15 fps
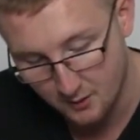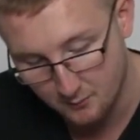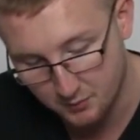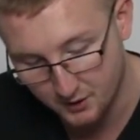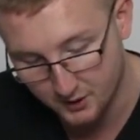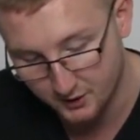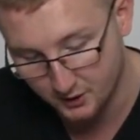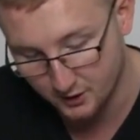
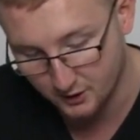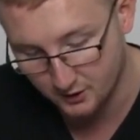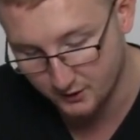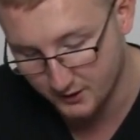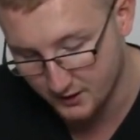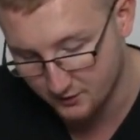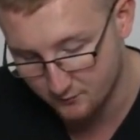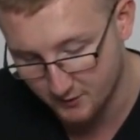But
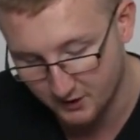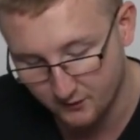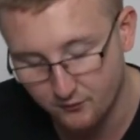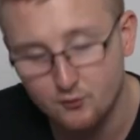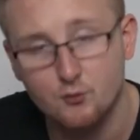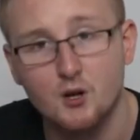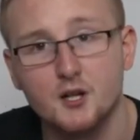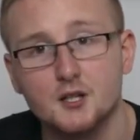yeah, mainly
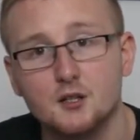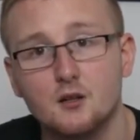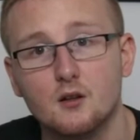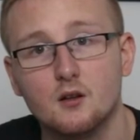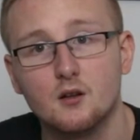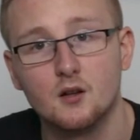for running.